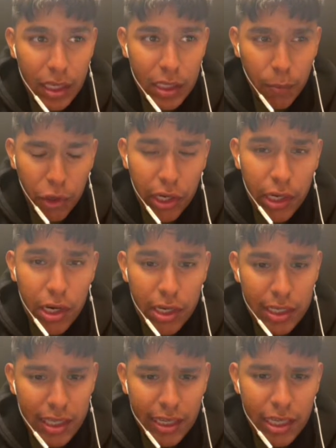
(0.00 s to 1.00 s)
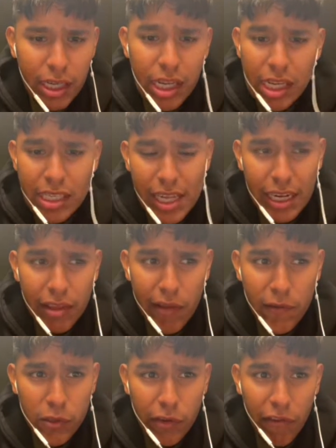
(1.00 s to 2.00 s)
pretty good. It's like
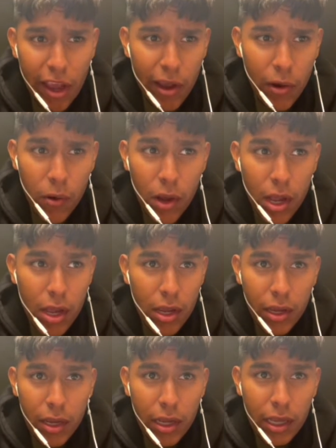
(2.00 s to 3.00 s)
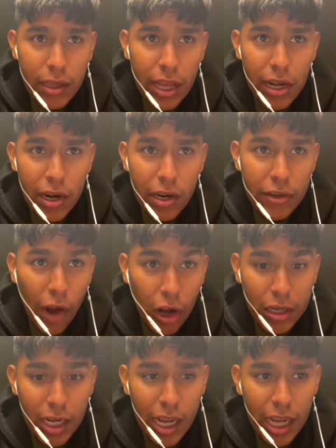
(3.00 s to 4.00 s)
levels of hell that
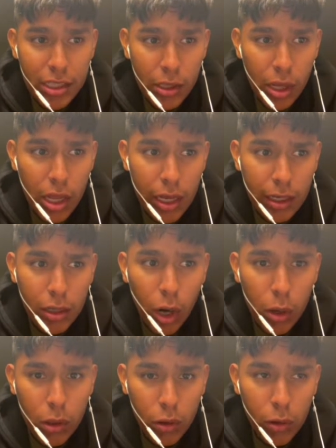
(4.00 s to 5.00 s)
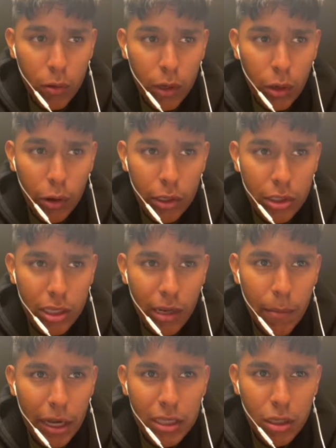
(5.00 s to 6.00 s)
Dante has to like go through in order to get
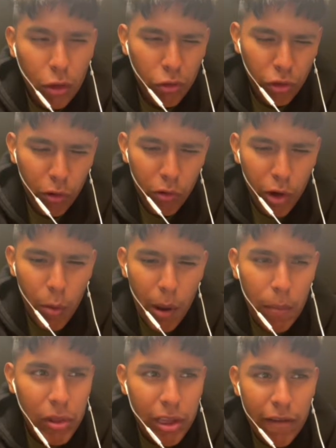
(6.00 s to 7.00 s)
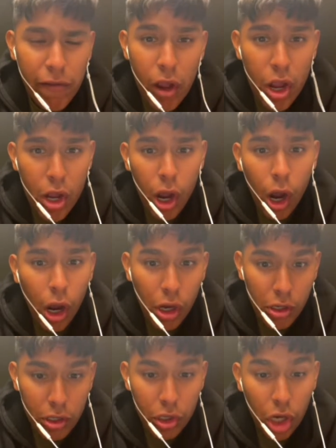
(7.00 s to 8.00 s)
back to the real realm, I believe.
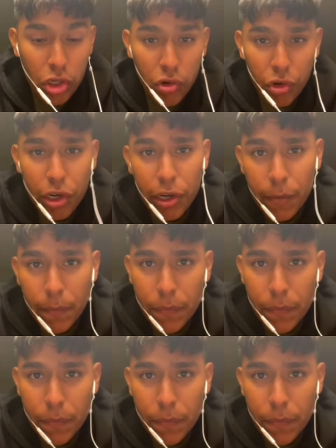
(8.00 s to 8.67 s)
Y'all should read it.